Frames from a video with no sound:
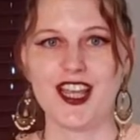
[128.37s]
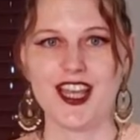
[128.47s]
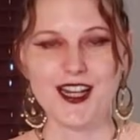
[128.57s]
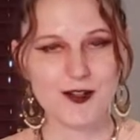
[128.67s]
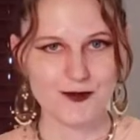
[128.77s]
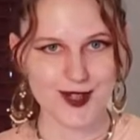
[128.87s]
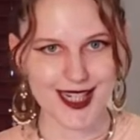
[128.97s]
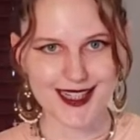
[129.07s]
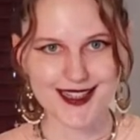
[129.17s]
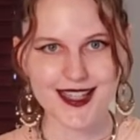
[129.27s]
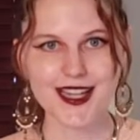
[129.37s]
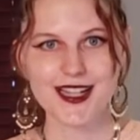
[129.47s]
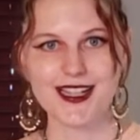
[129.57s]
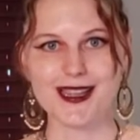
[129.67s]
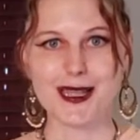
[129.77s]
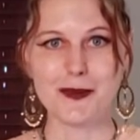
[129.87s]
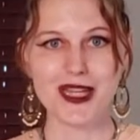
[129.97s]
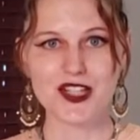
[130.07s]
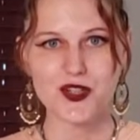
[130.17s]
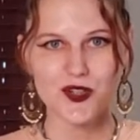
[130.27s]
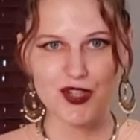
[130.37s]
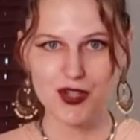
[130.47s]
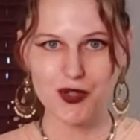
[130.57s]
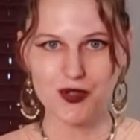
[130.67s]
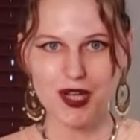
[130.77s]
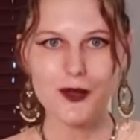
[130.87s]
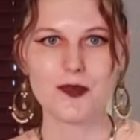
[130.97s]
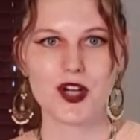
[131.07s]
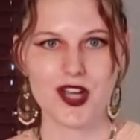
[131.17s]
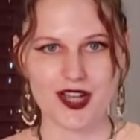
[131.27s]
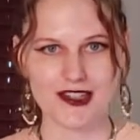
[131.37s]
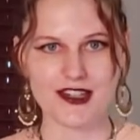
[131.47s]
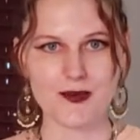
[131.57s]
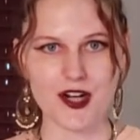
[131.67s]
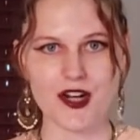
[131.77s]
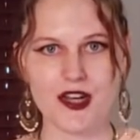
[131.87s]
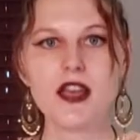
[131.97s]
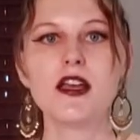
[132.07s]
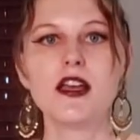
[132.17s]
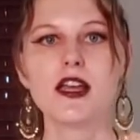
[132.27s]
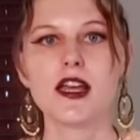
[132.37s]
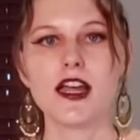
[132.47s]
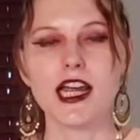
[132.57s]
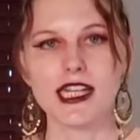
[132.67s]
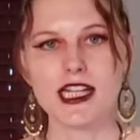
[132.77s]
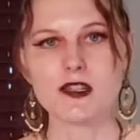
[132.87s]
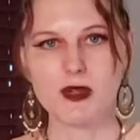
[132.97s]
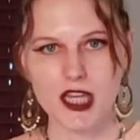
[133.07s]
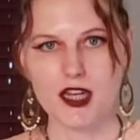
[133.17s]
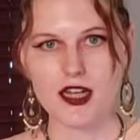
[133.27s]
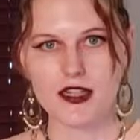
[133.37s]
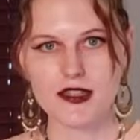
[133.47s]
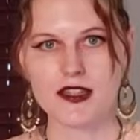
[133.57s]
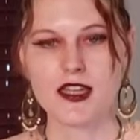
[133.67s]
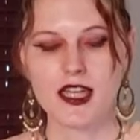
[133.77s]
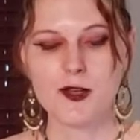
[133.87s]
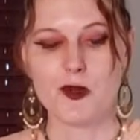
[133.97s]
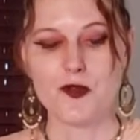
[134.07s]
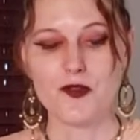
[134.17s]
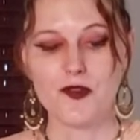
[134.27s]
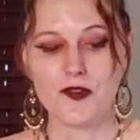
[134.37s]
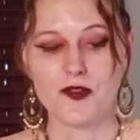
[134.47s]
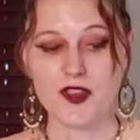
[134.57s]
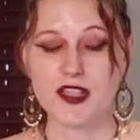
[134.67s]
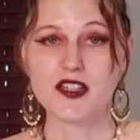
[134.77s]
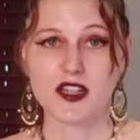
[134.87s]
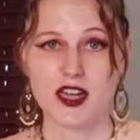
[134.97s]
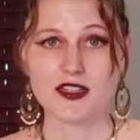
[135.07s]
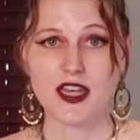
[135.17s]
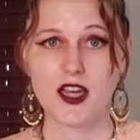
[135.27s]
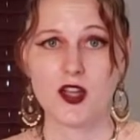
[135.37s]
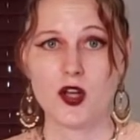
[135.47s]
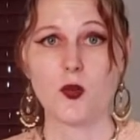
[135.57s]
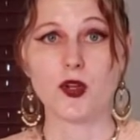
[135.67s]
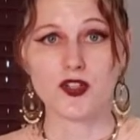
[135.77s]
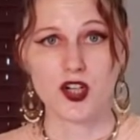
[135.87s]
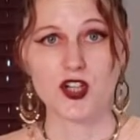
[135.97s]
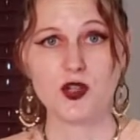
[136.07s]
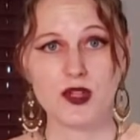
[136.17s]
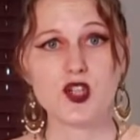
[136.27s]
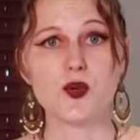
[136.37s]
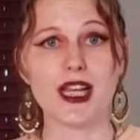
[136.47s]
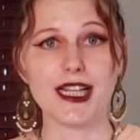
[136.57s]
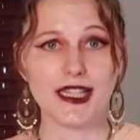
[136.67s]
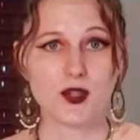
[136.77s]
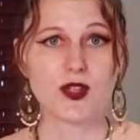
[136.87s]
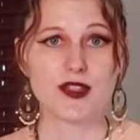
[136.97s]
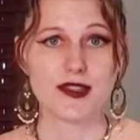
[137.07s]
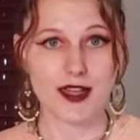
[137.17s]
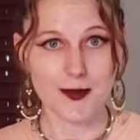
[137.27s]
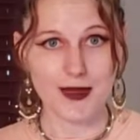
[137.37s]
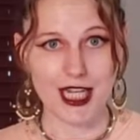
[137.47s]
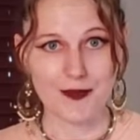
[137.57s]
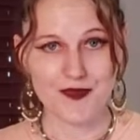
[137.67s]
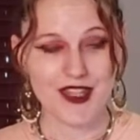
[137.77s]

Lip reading: And it reads, "Limit 2 per customer." And that's because this cocktail will turn you into a literal zombie.